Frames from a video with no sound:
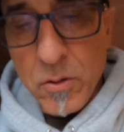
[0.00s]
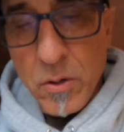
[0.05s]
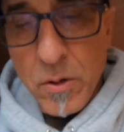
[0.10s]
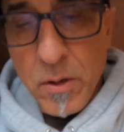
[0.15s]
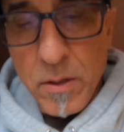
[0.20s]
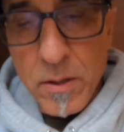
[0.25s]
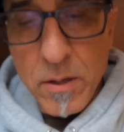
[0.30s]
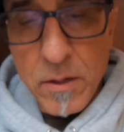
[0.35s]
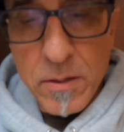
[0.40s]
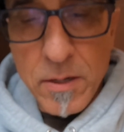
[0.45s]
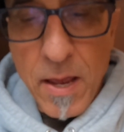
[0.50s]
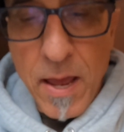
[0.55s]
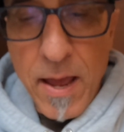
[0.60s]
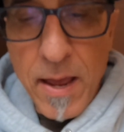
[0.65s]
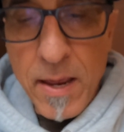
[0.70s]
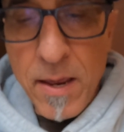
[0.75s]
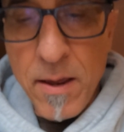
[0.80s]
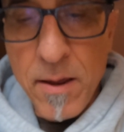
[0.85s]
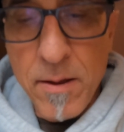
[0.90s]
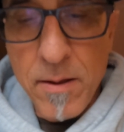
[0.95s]
show you this
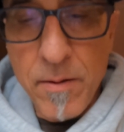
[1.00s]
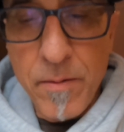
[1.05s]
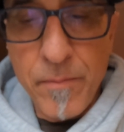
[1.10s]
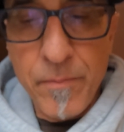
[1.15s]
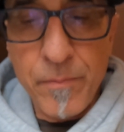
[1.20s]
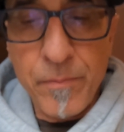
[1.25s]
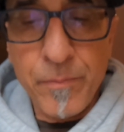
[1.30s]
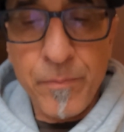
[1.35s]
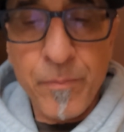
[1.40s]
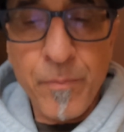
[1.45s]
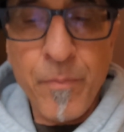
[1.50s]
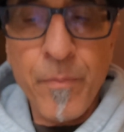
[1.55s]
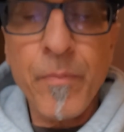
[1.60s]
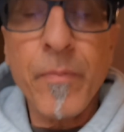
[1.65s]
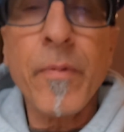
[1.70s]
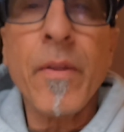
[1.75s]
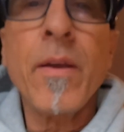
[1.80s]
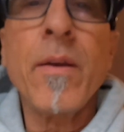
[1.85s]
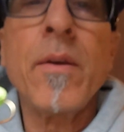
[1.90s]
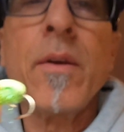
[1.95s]
guy.
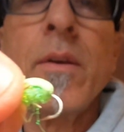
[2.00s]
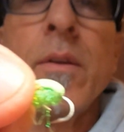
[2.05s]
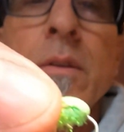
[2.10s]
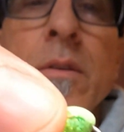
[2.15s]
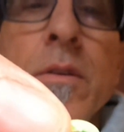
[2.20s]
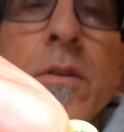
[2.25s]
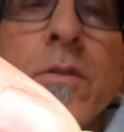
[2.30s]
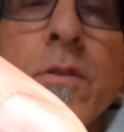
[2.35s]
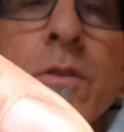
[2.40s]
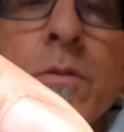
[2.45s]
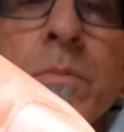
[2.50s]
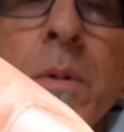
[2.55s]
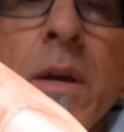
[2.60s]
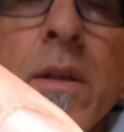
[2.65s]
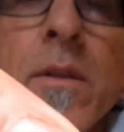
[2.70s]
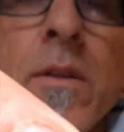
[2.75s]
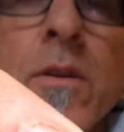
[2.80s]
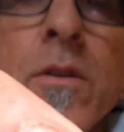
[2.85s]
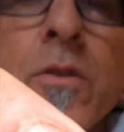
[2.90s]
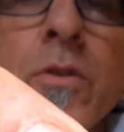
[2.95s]
This is
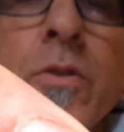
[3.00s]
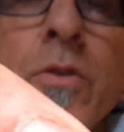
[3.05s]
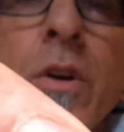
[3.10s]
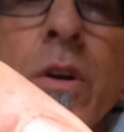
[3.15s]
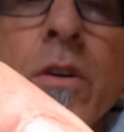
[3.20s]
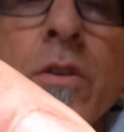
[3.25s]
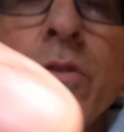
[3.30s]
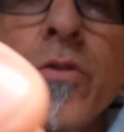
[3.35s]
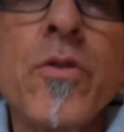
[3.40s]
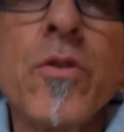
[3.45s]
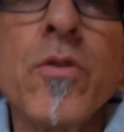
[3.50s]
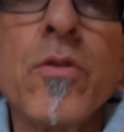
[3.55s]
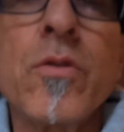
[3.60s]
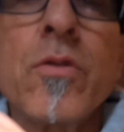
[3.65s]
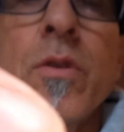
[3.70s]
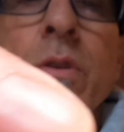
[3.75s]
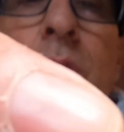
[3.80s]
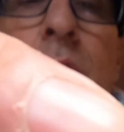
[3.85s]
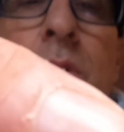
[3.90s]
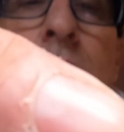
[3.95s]
my little
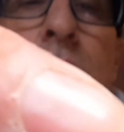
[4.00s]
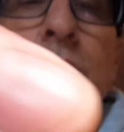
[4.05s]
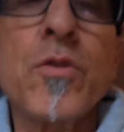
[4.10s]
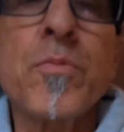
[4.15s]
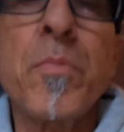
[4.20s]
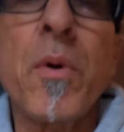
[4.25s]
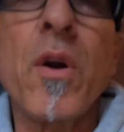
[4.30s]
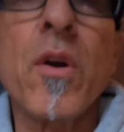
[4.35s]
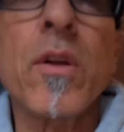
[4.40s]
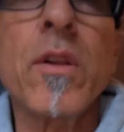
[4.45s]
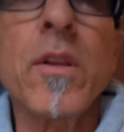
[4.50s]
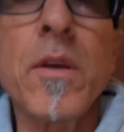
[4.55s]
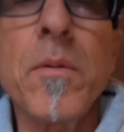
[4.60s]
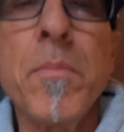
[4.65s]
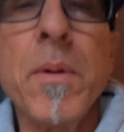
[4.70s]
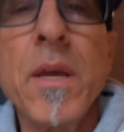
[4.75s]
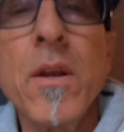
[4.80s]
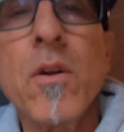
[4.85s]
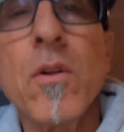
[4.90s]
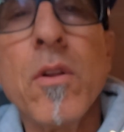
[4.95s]
chartreuse sparkly
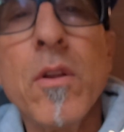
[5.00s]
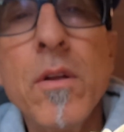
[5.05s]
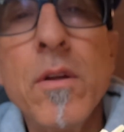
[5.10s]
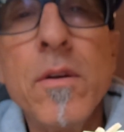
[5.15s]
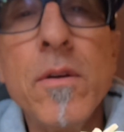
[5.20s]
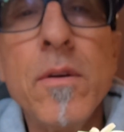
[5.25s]
beetle,